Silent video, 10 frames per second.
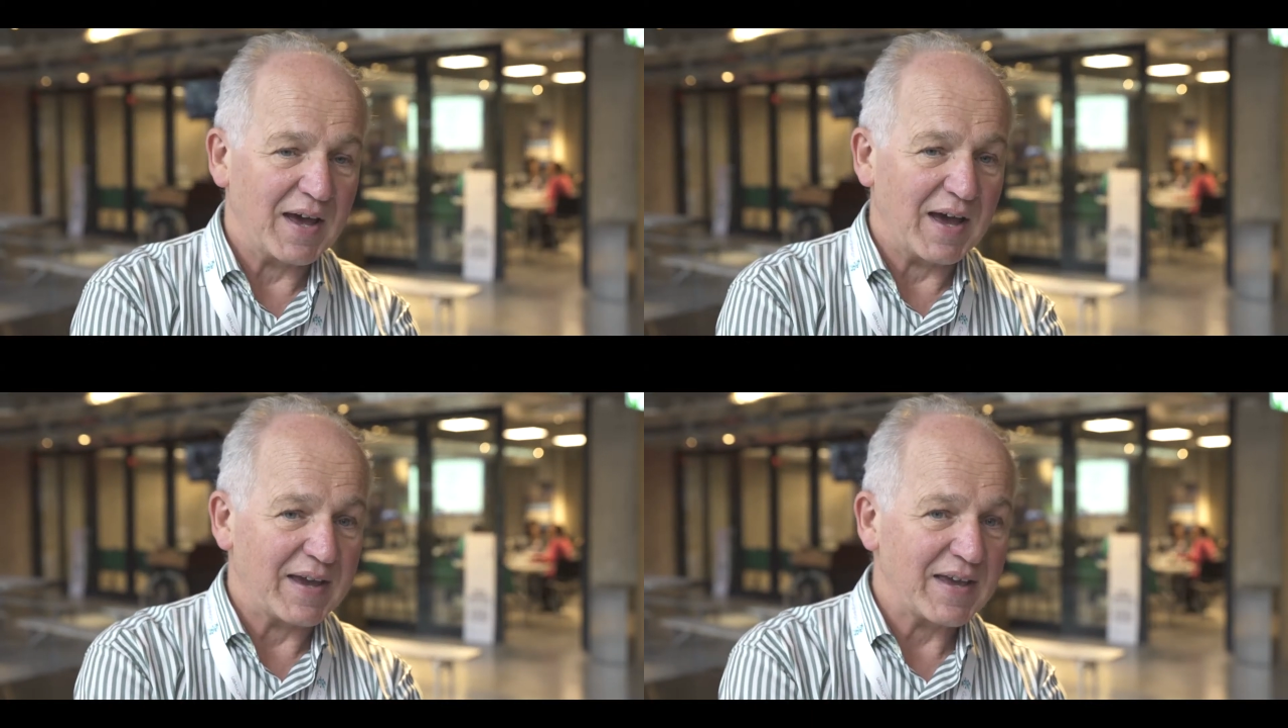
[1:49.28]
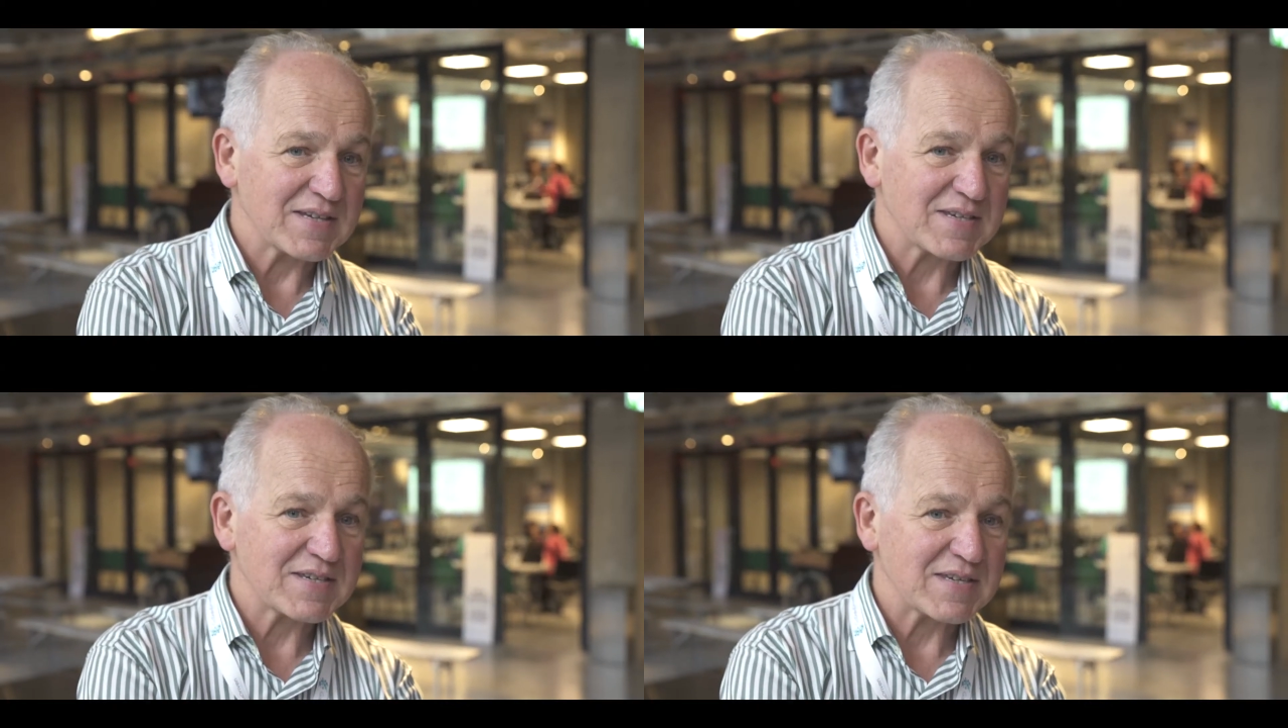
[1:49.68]
I
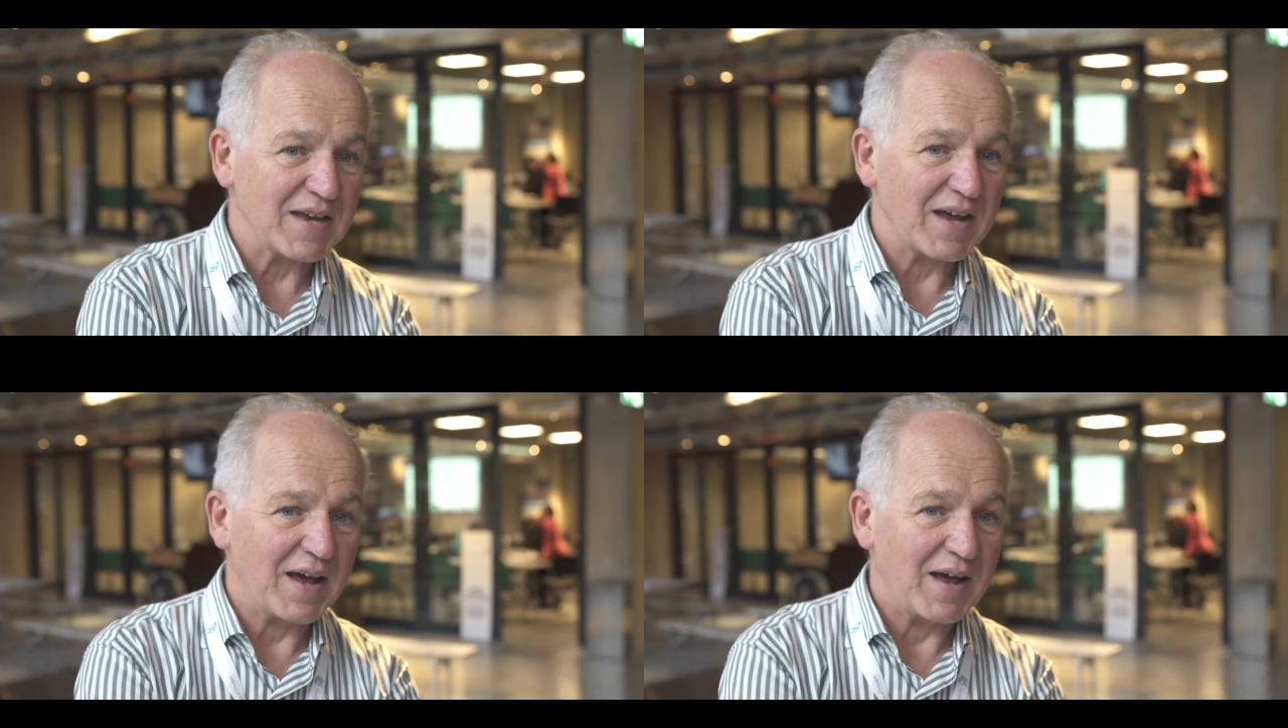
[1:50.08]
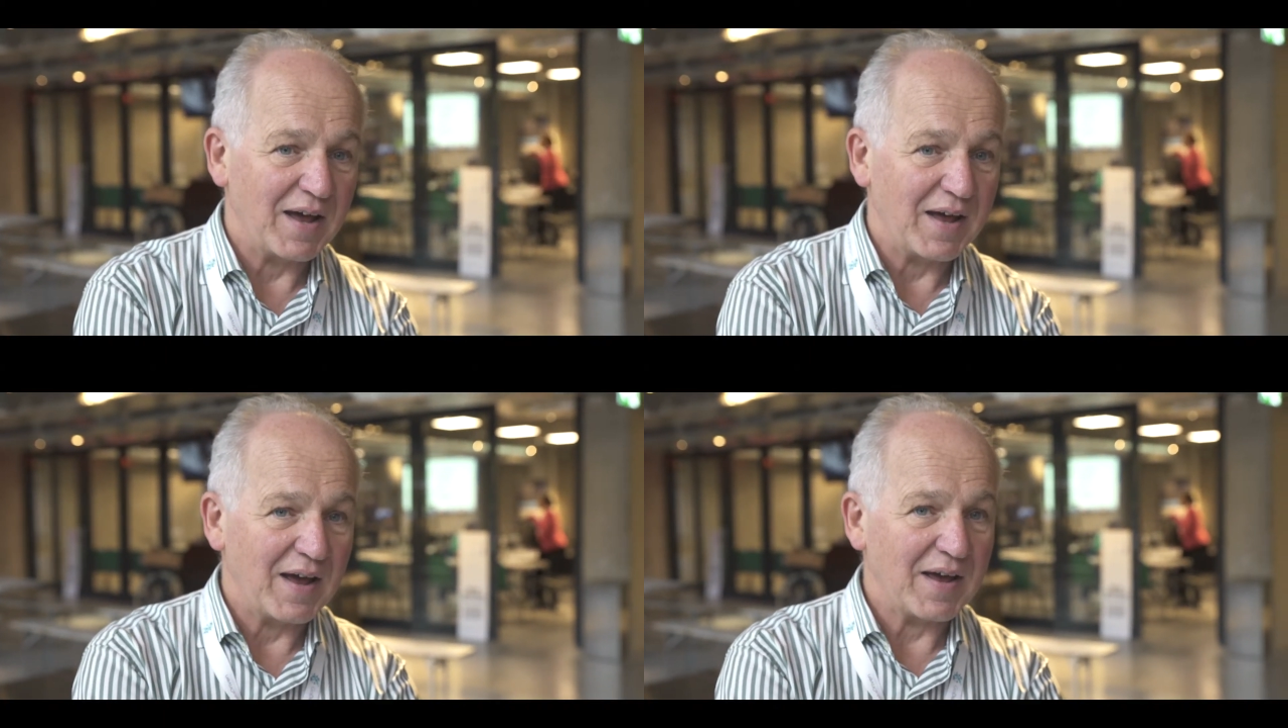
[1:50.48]
guess
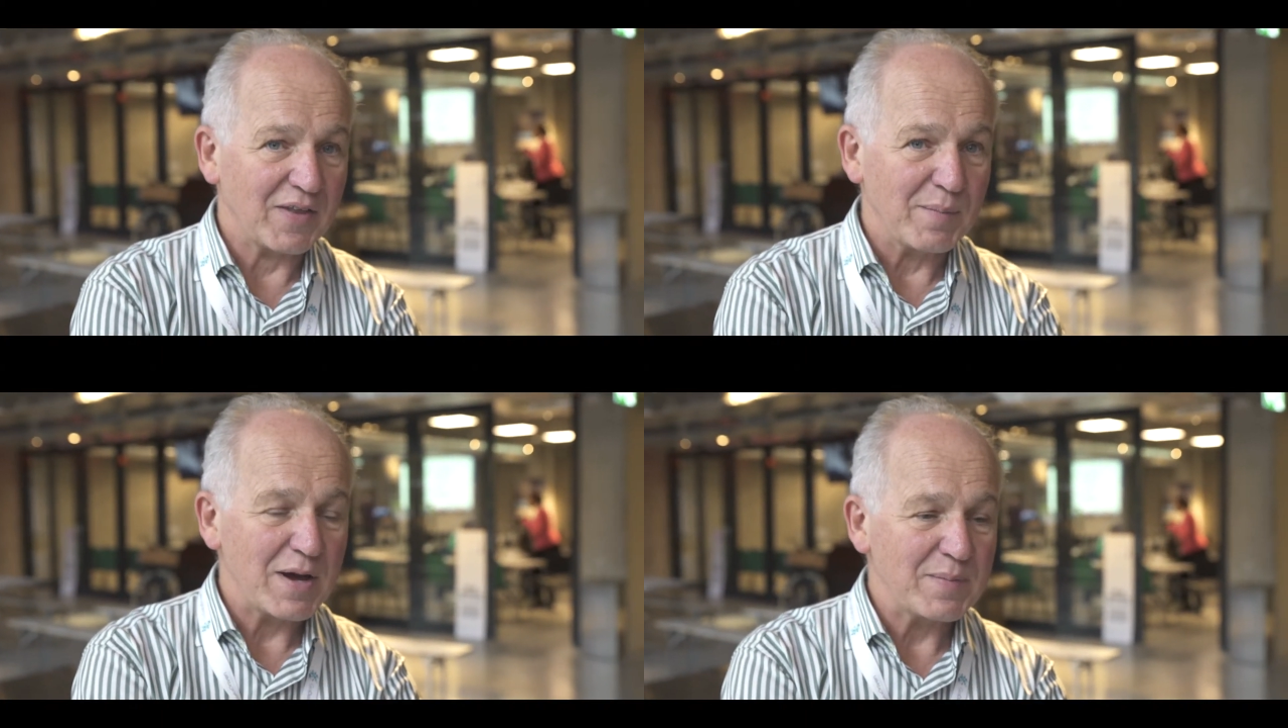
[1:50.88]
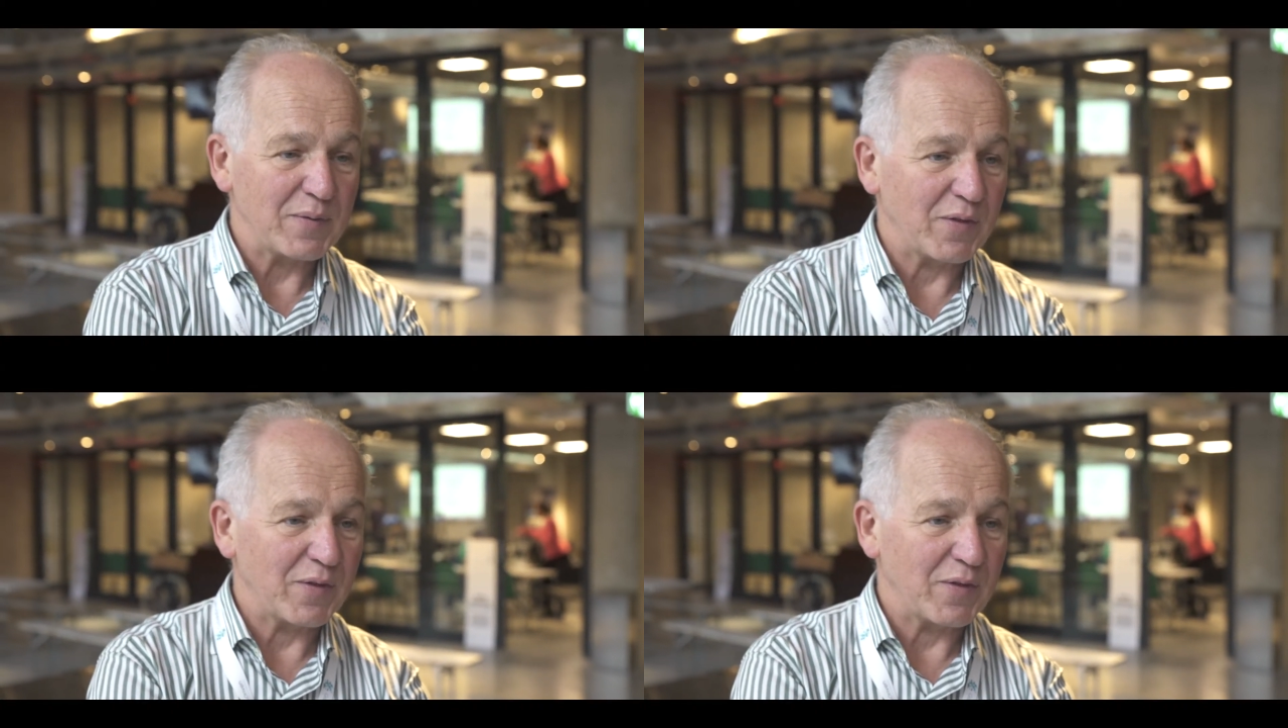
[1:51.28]
at the moment